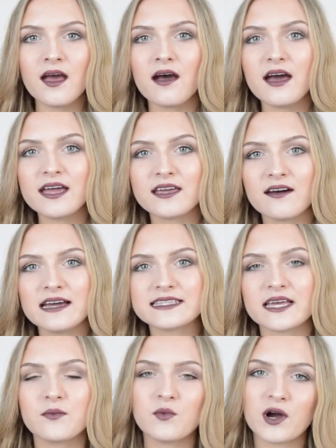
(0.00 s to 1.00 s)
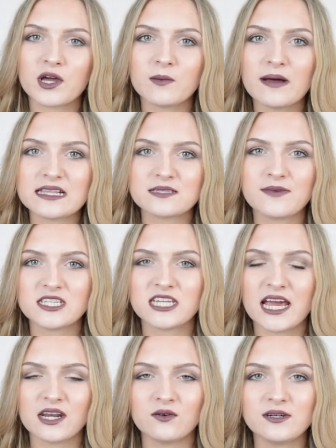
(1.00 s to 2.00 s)
Hi guys, and welcome back to my
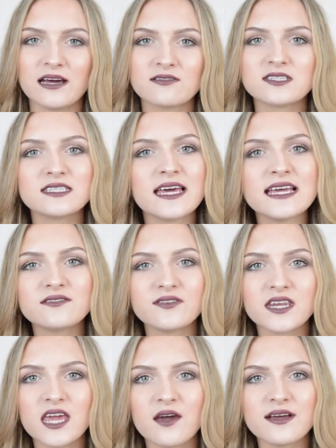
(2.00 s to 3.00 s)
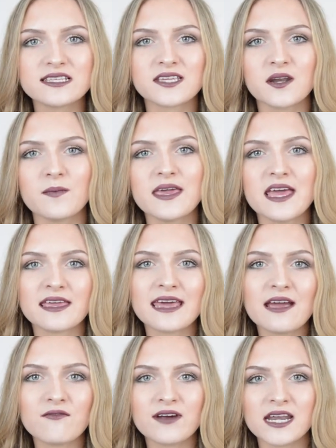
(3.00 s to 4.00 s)
channel. Now today's video is going to be a
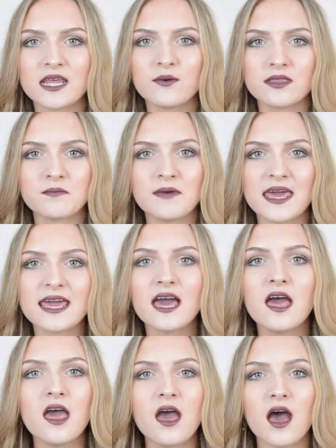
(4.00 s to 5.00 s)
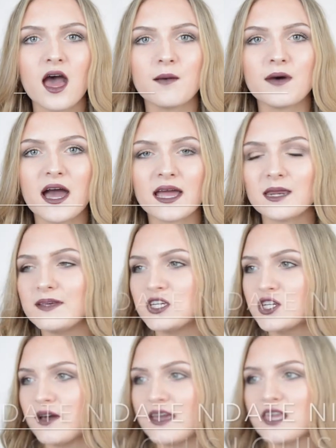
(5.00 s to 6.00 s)
get ready with me. I'm going to be
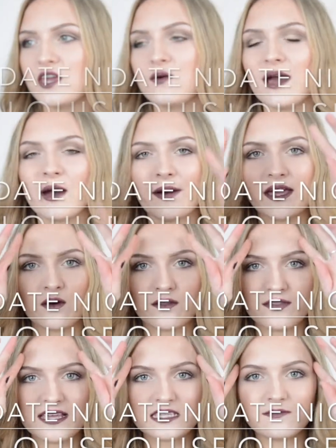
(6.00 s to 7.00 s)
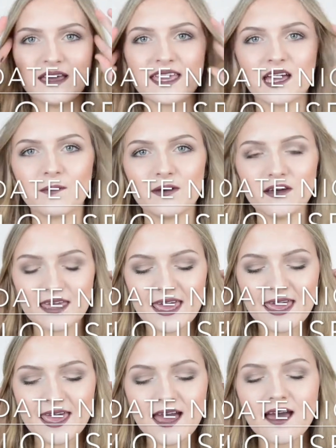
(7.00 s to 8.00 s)
showing you how I got this makeup look
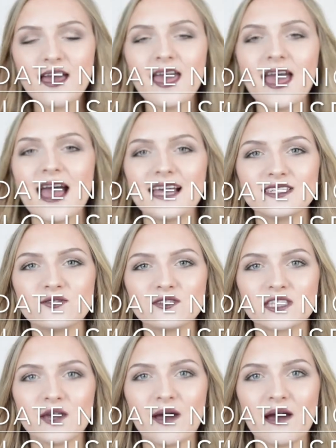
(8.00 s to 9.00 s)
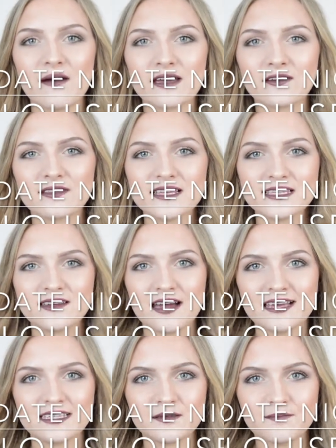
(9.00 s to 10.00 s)
here and also how I got these
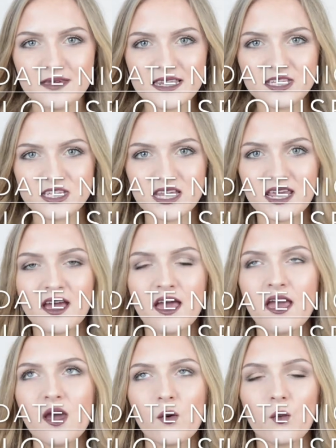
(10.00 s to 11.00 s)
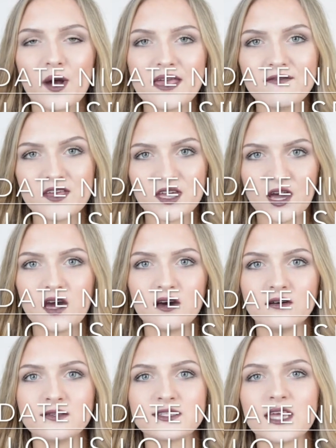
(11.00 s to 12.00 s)
nice beachy wavy
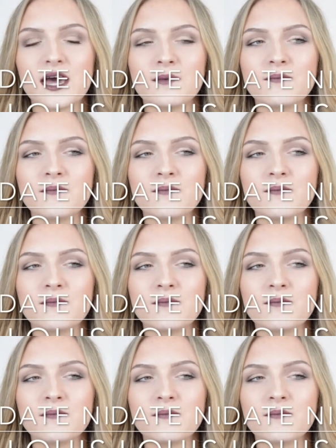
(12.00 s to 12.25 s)
curls.